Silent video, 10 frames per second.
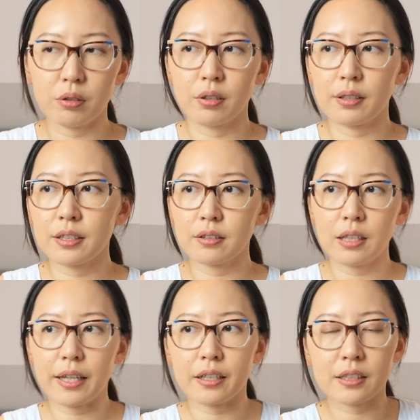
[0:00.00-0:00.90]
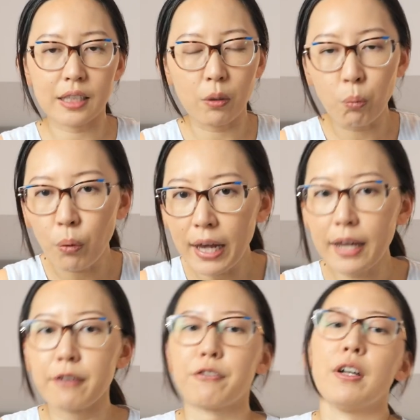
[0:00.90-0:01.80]
or it's like a
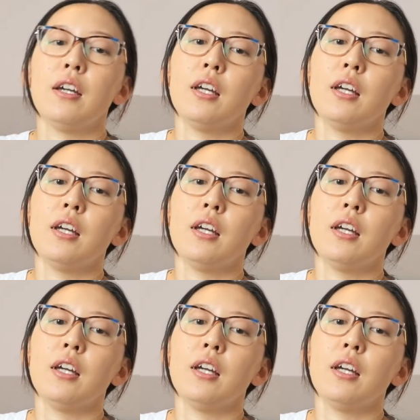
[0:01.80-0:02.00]
wave